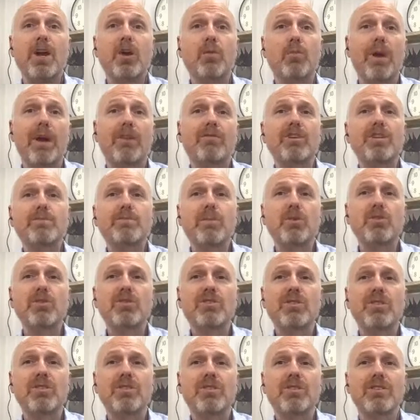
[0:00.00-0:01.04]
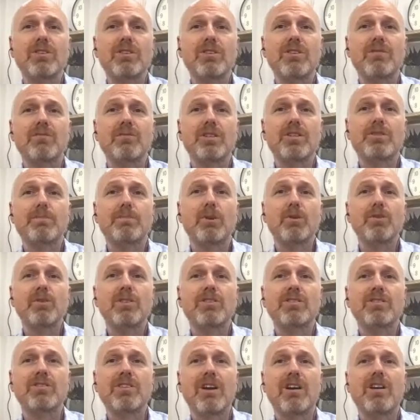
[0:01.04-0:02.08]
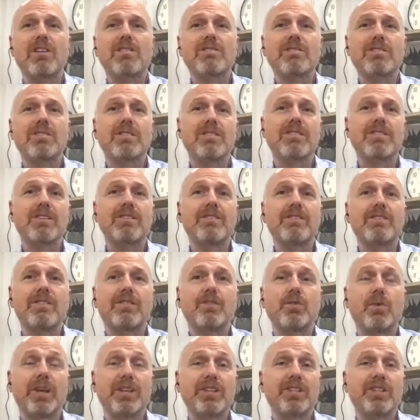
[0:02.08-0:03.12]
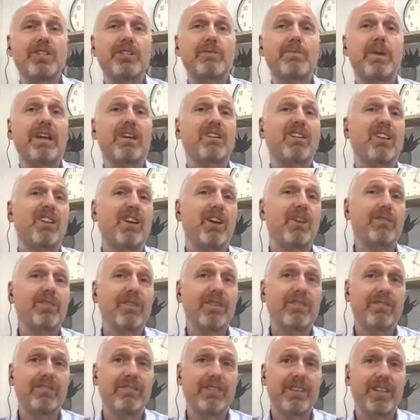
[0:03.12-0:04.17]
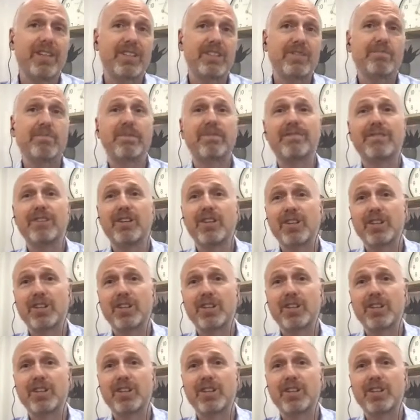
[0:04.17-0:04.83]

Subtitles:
where respondents answered a series of questions about clothing fit, preferred